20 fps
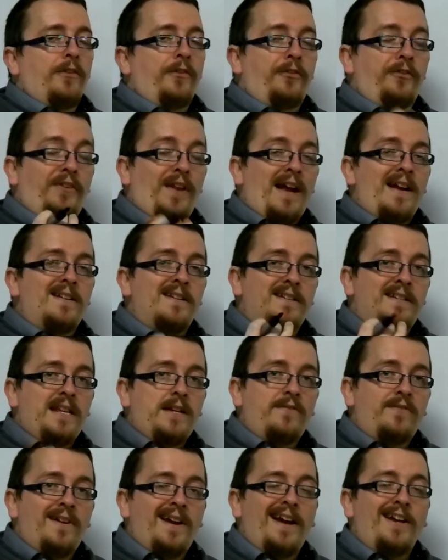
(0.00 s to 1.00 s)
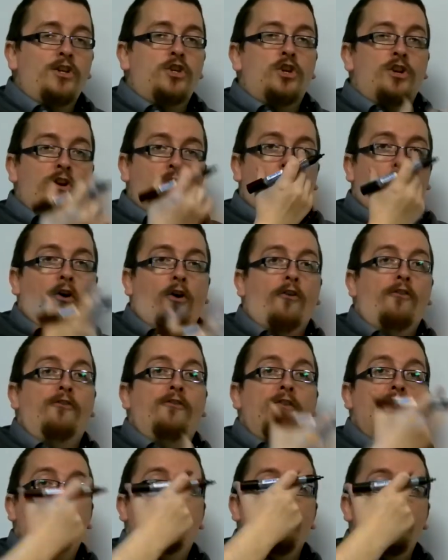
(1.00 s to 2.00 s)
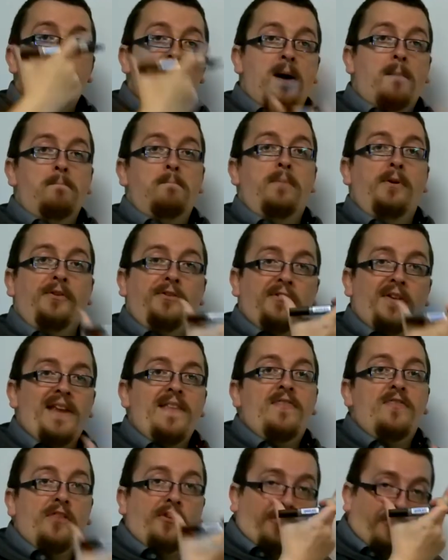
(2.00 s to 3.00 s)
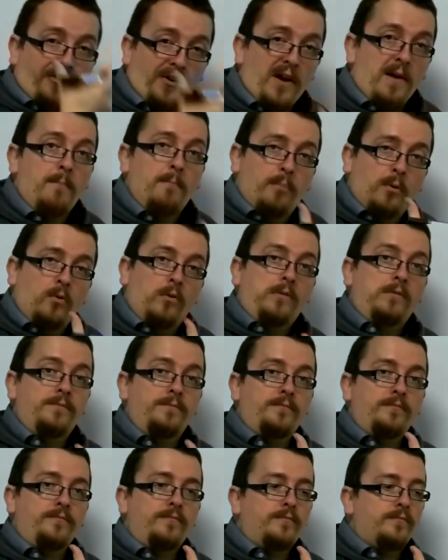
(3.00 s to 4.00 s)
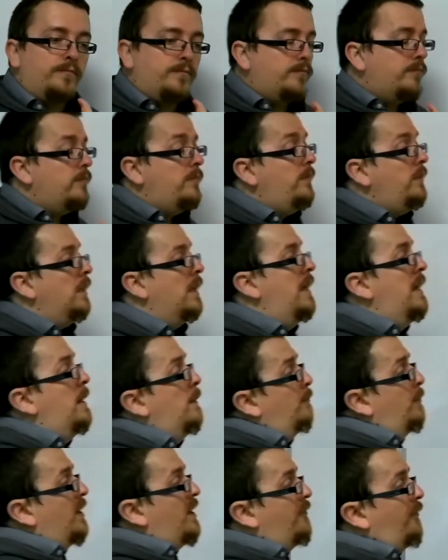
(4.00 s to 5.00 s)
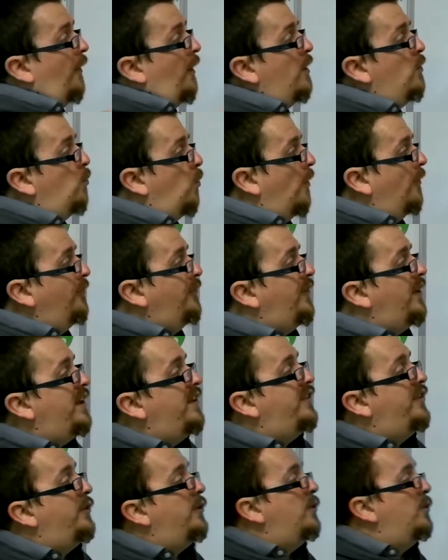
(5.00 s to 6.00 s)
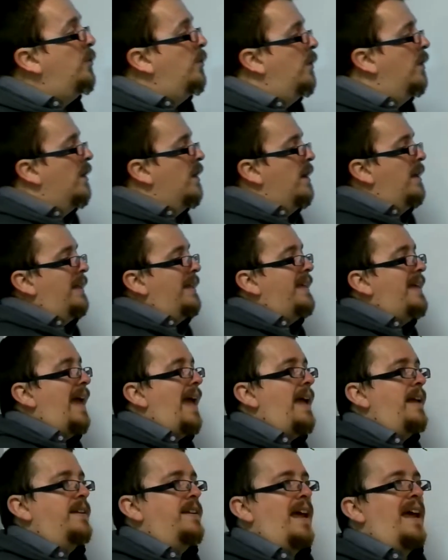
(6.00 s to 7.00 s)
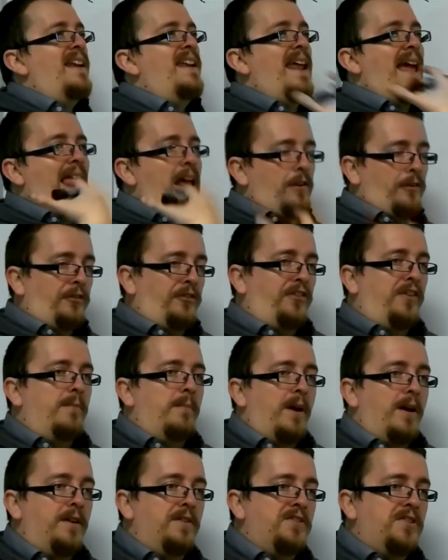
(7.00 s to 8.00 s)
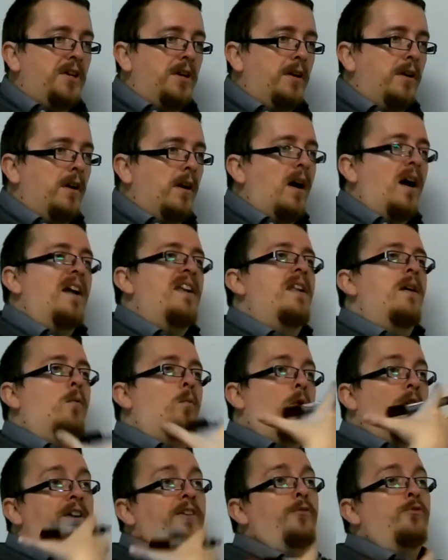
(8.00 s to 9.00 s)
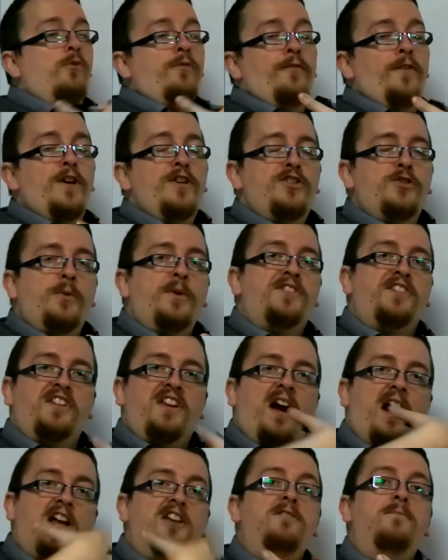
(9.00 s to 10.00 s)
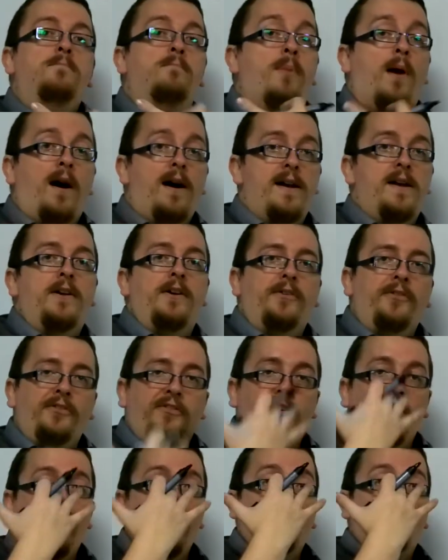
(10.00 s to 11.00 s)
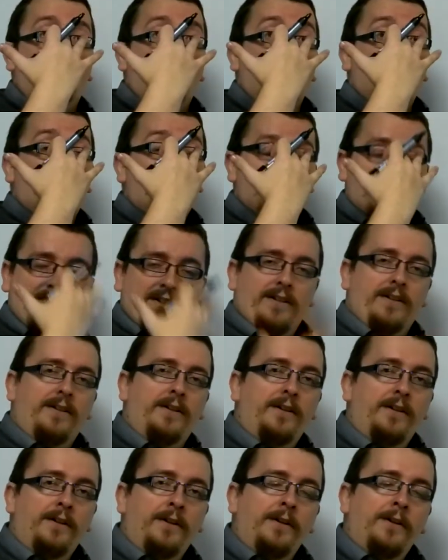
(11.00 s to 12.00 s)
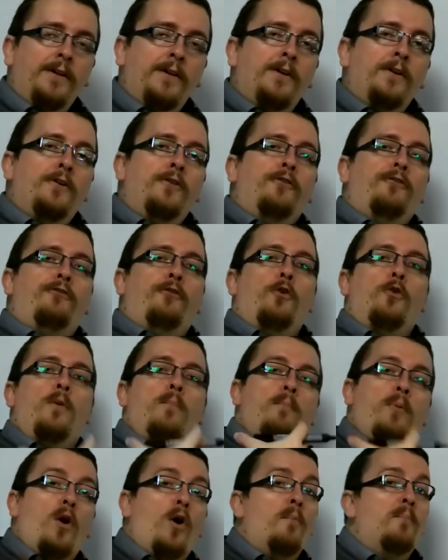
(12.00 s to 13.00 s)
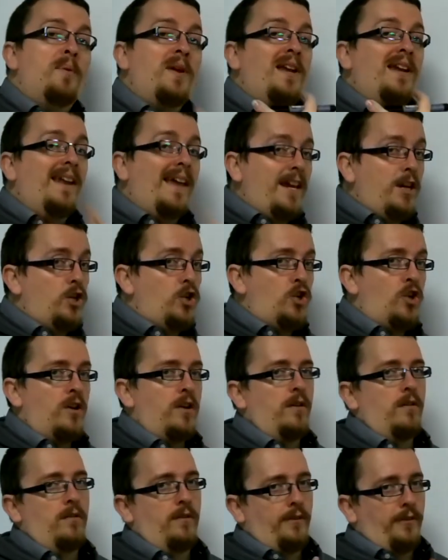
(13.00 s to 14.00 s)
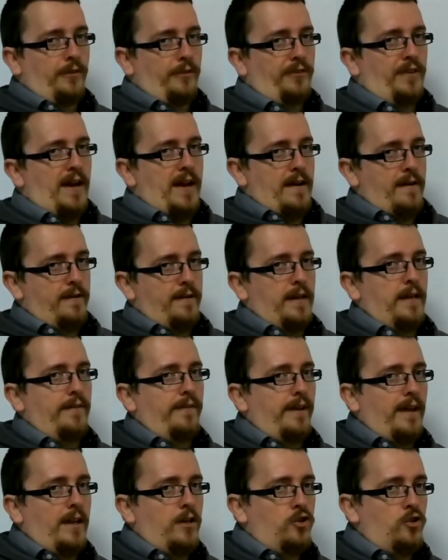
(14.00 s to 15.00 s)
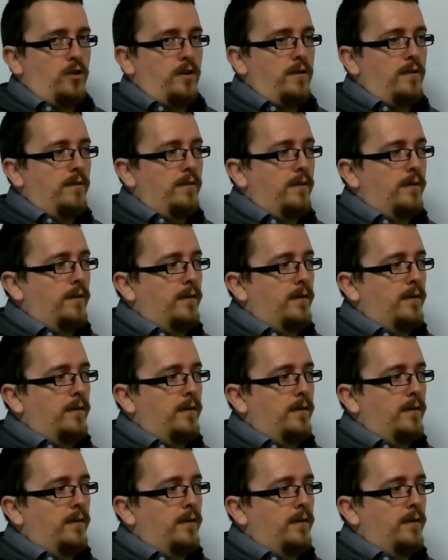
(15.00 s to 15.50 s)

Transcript: the standard deviation of the numbers in the sample. But if I wanted to get an estimate, and what is referred to as an unbiased estimator for the population standard deviation,